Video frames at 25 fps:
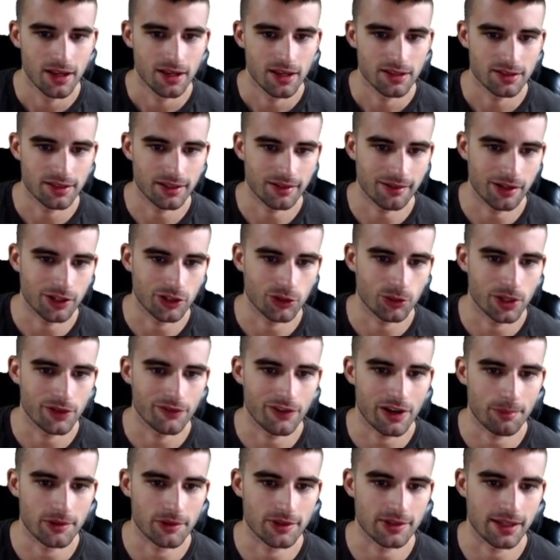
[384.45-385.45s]
Seeing around a
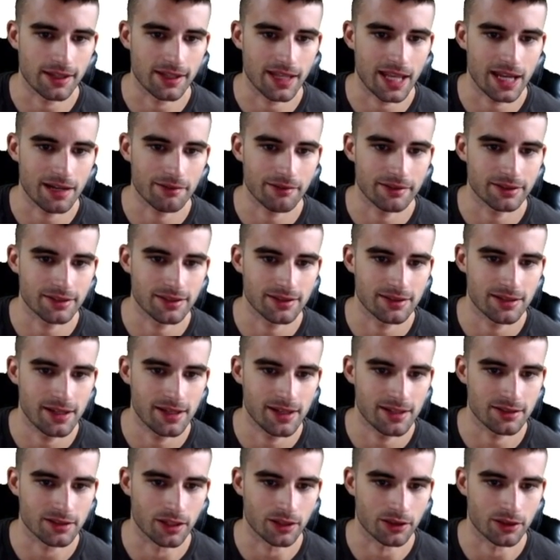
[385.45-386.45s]
25% K rate this
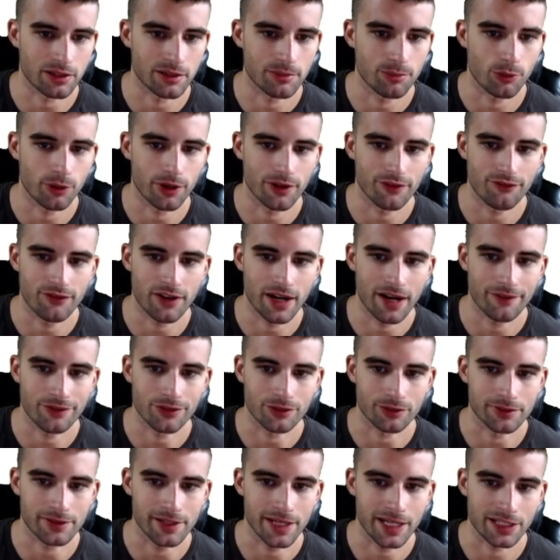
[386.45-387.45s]
season, a 3.53
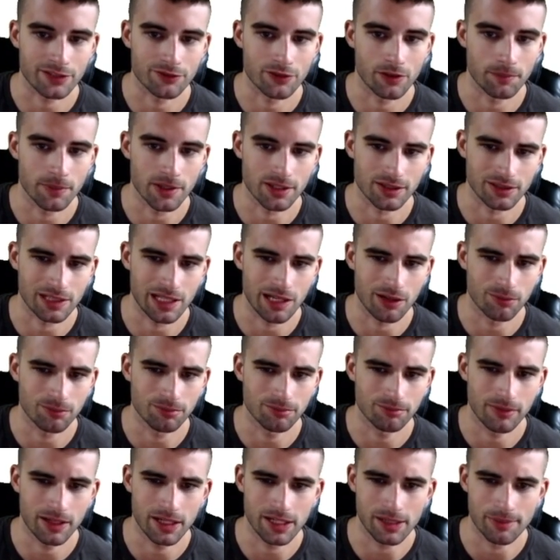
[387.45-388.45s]
xFIP, doesn't allow
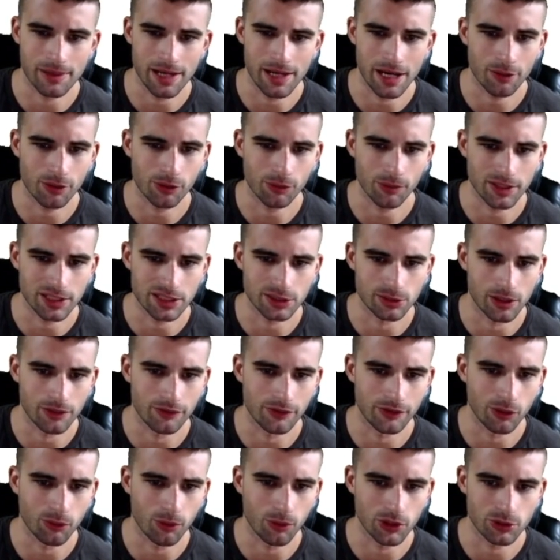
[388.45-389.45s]
any power
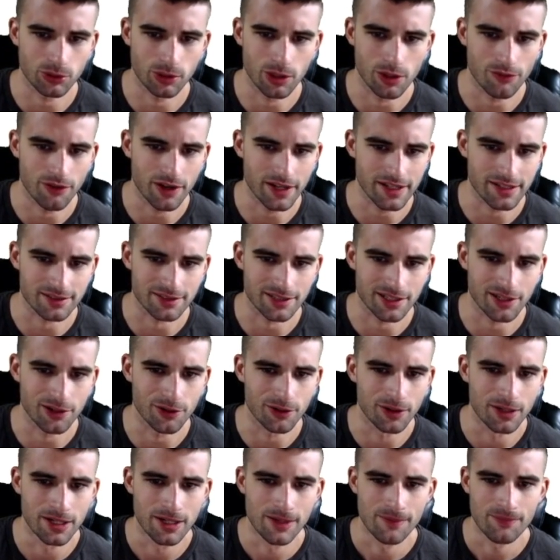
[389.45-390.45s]
whatsoever at 112 ISO.